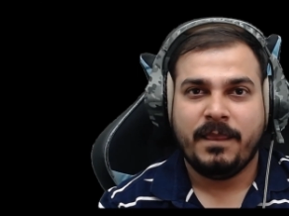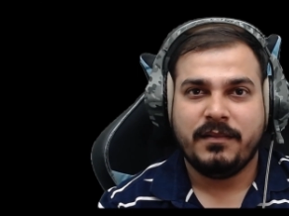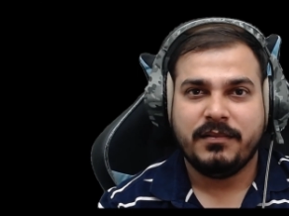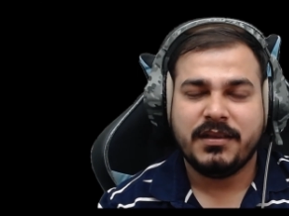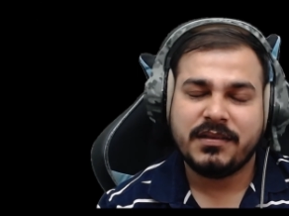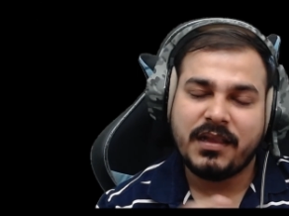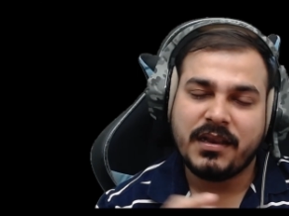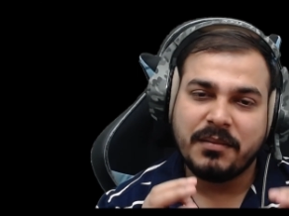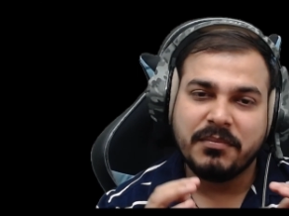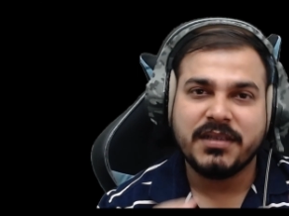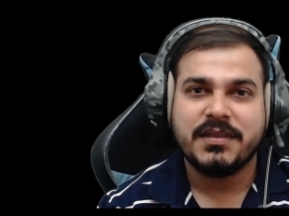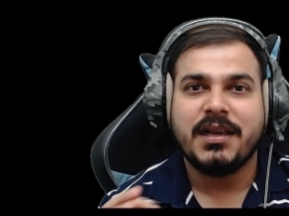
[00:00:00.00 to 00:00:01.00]
This is an
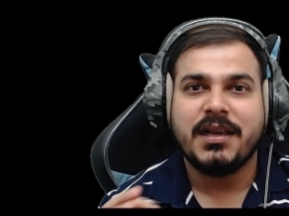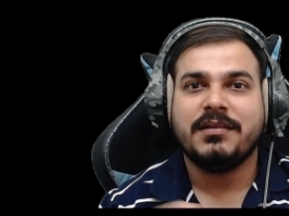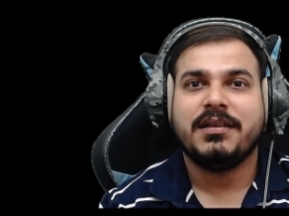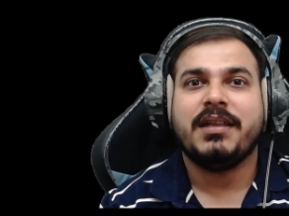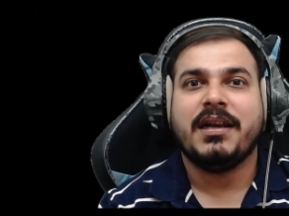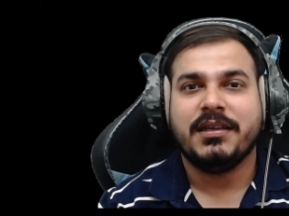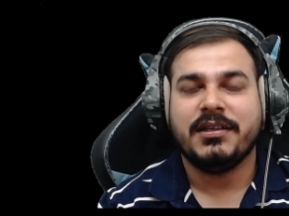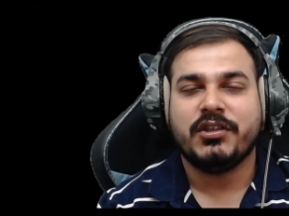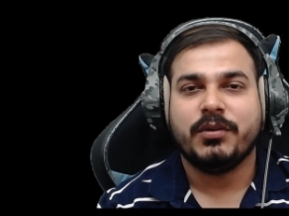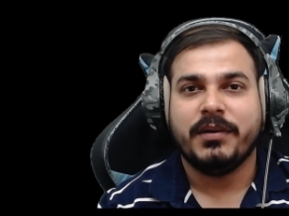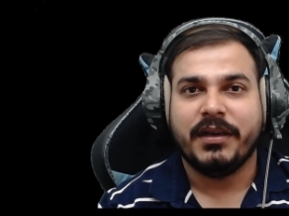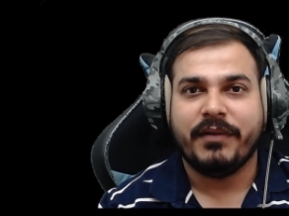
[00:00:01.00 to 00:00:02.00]
amazing answer that needs
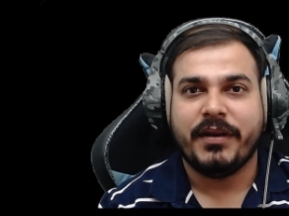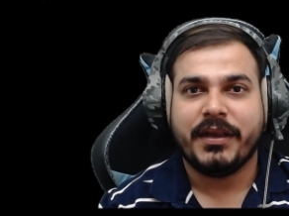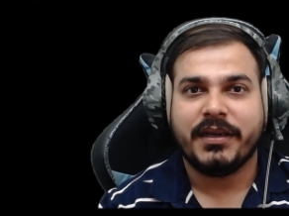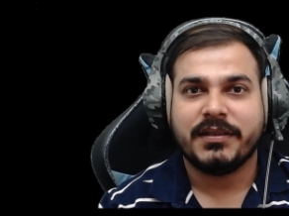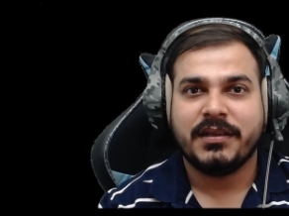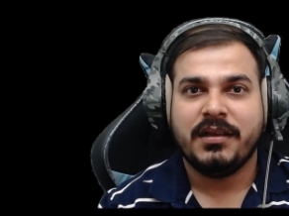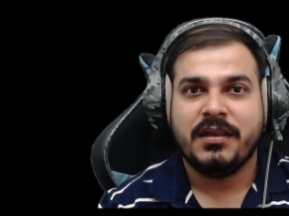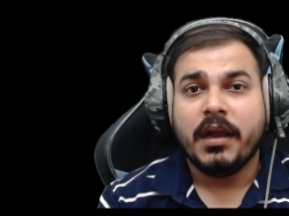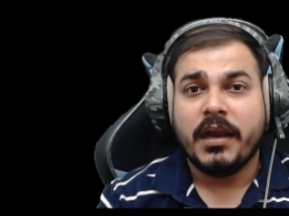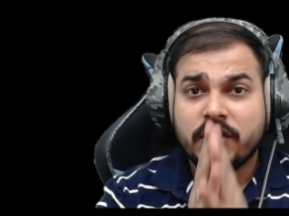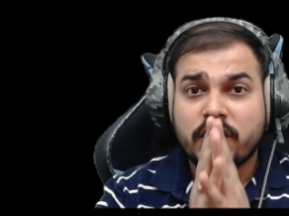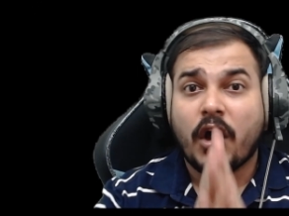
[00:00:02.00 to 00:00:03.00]
to be given, guys.
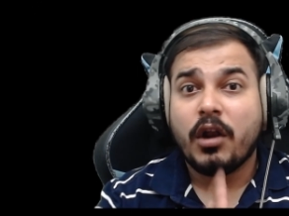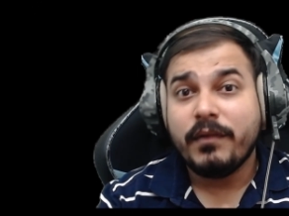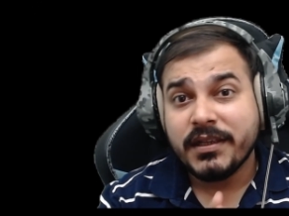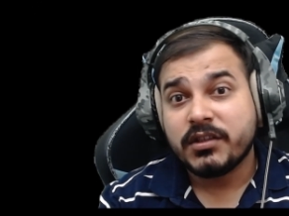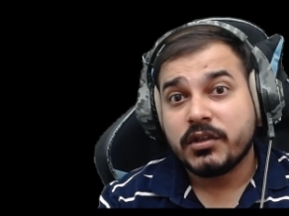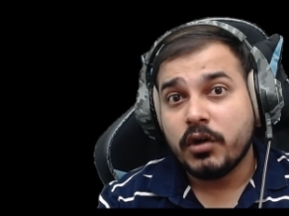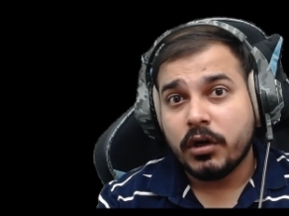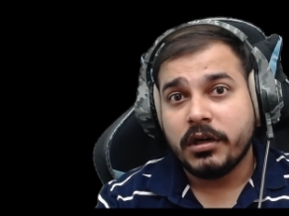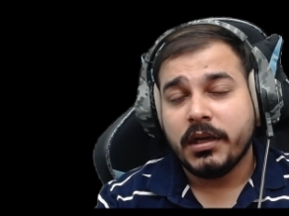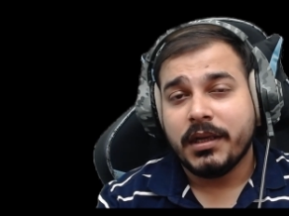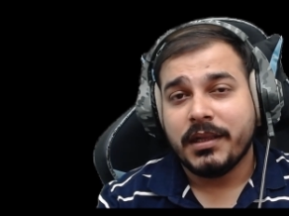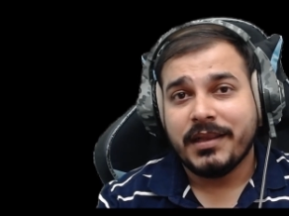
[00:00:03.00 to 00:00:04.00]
It is always
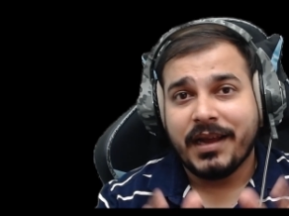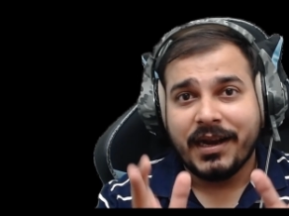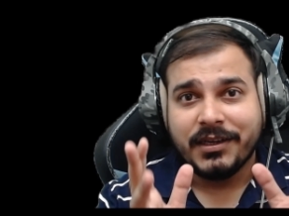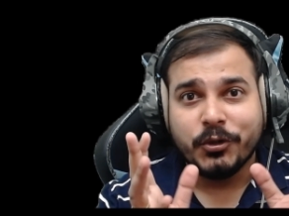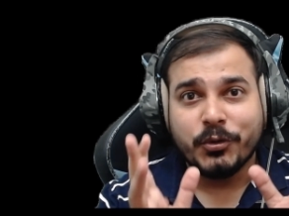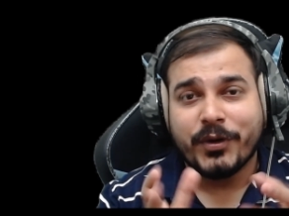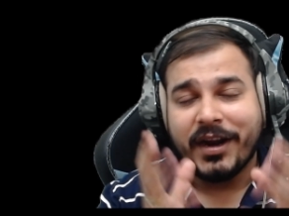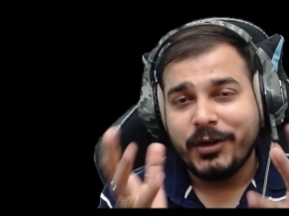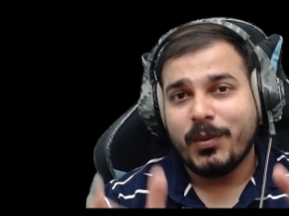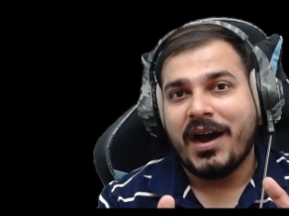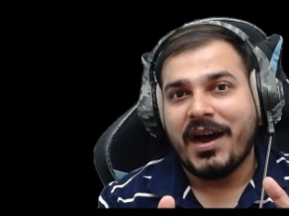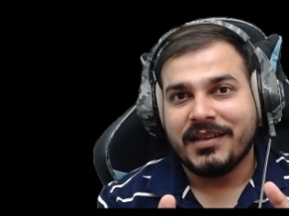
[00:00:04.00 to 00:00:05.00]
good that you try
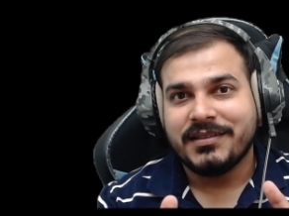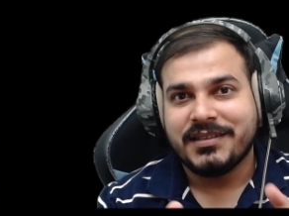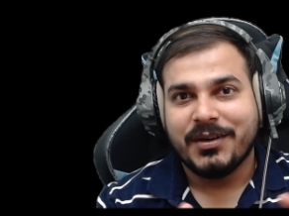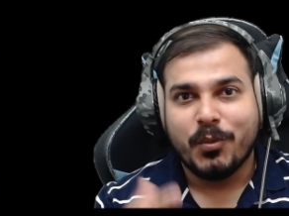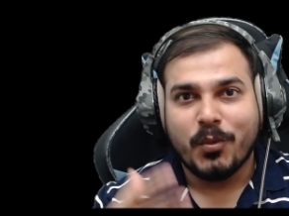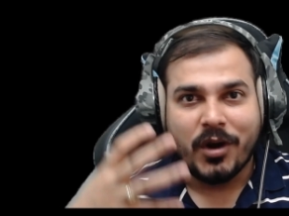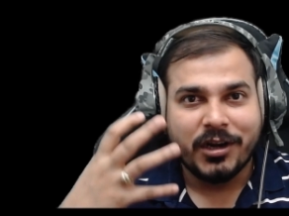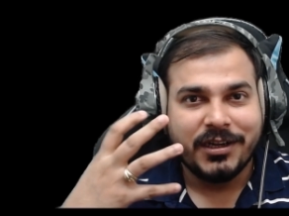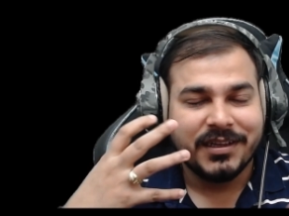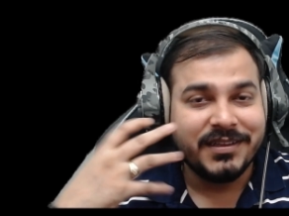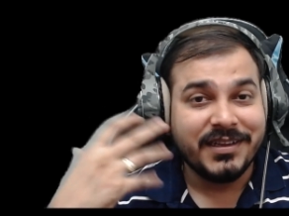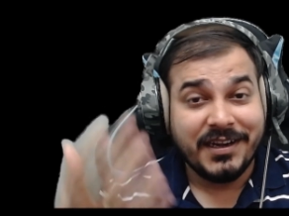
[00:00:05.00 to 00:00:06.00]
to answer
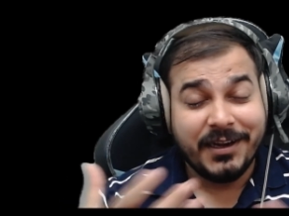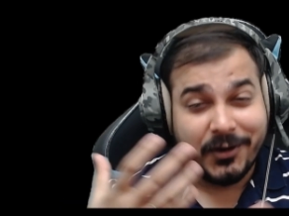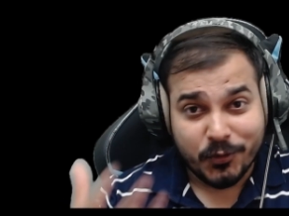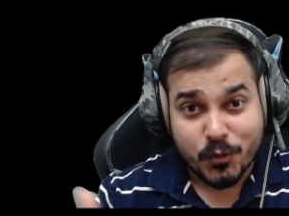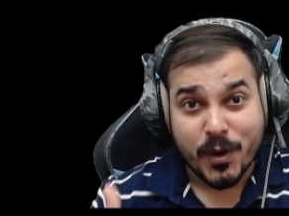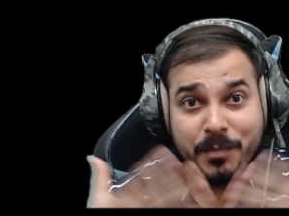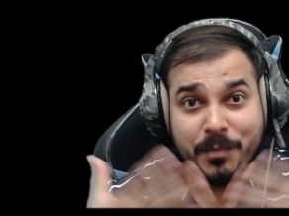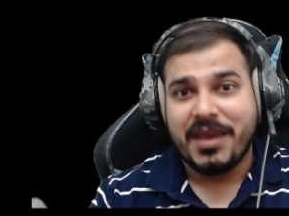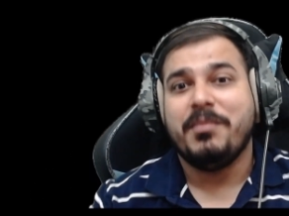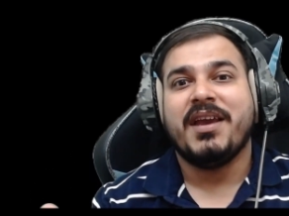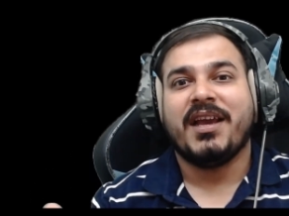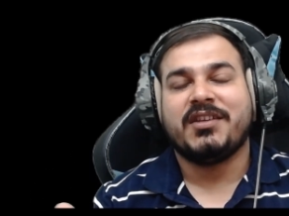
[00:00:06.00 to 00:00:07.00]
what the interviewer may
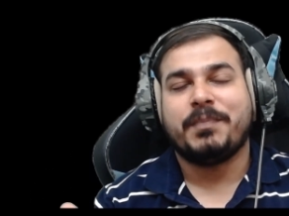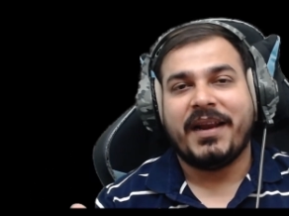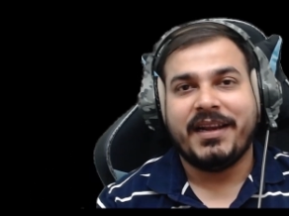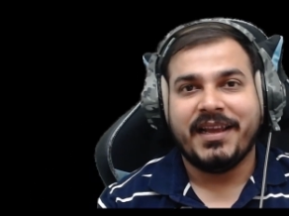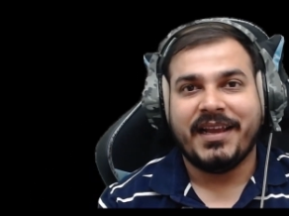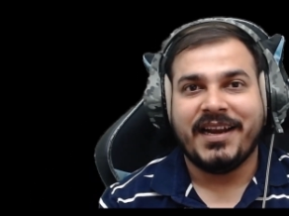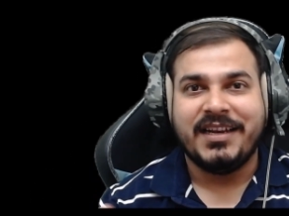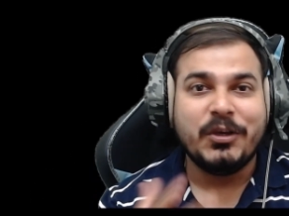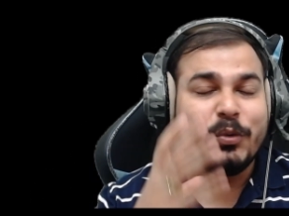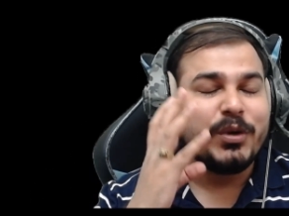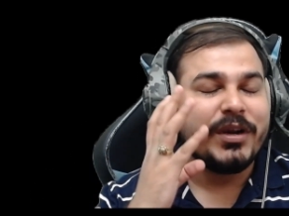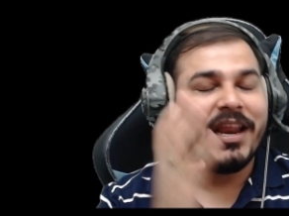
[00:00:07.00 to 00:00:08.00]
be expecting, and
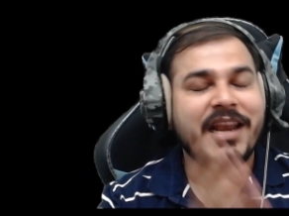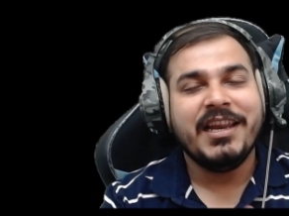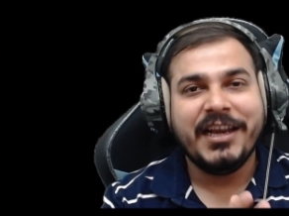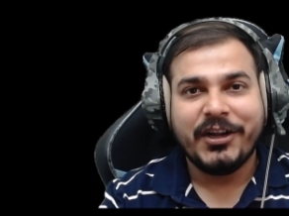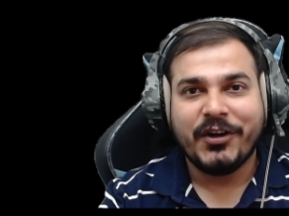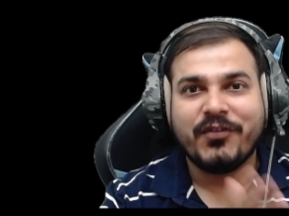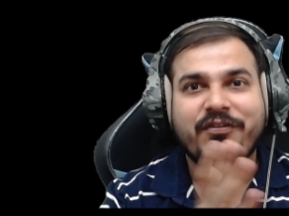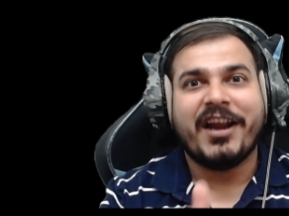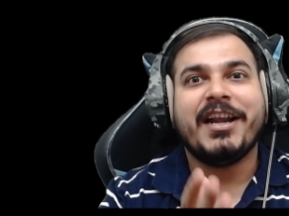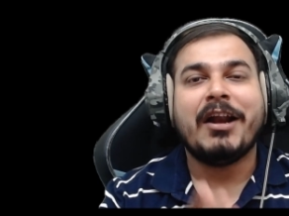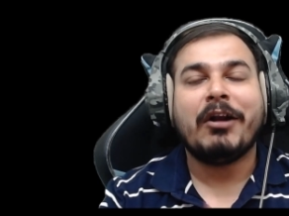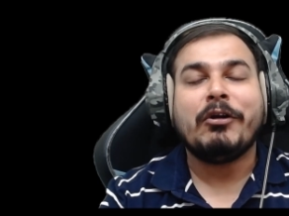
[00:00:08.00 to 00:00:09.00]
you really need to
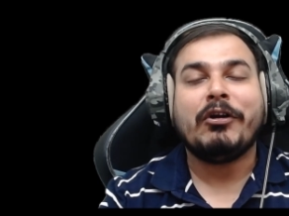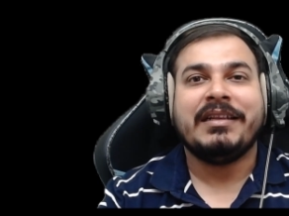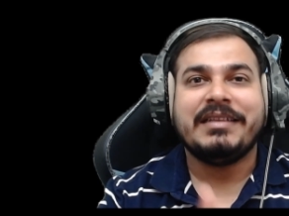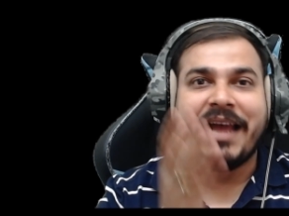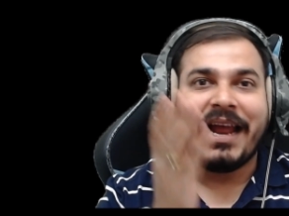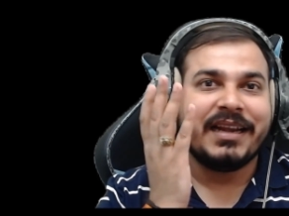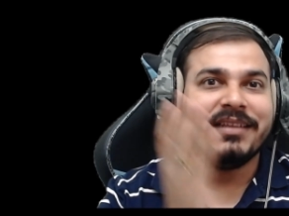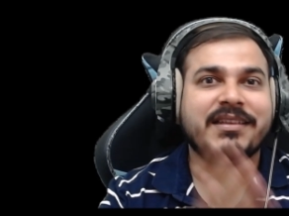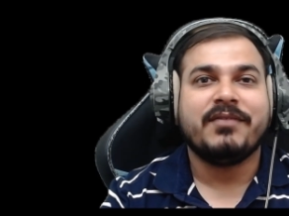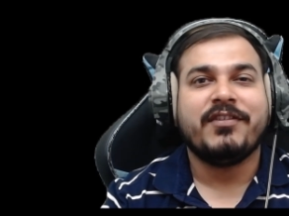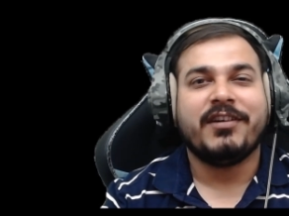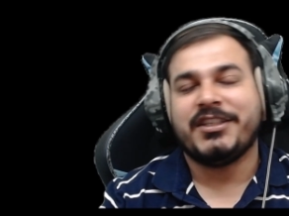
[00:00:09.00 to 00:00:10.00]
find out that in
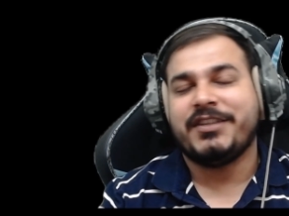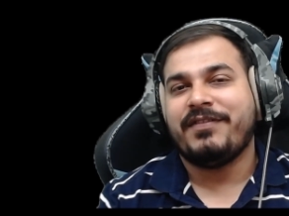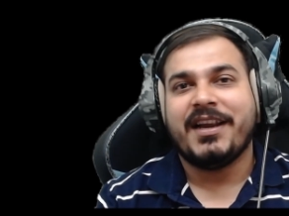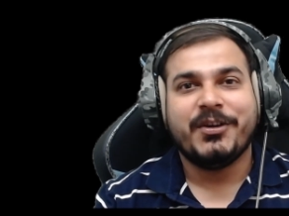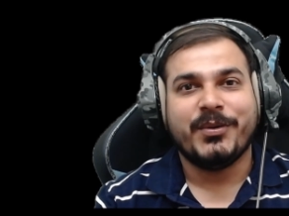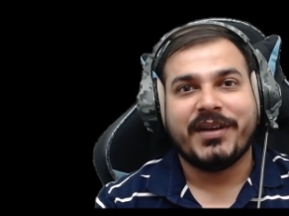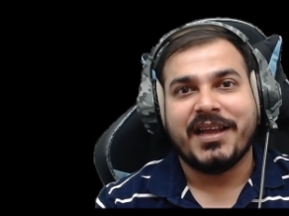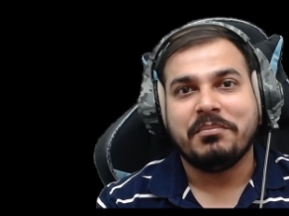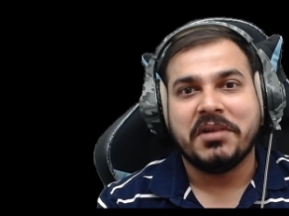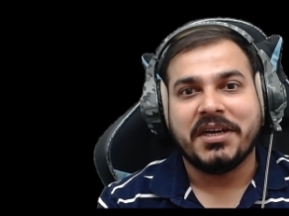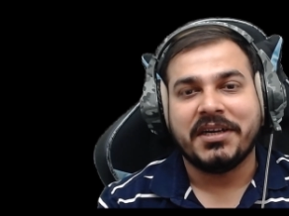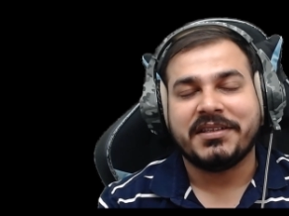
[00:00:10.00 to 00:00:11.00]
the first 5 to 10
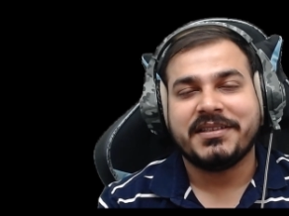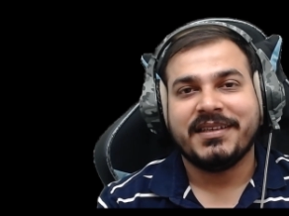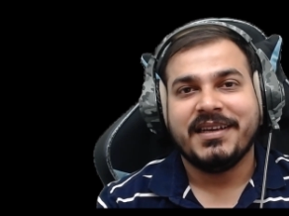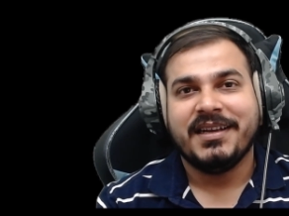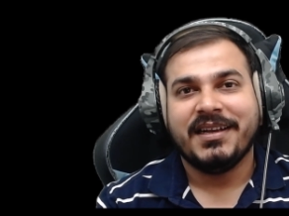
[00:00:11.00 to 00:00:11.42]
minutes.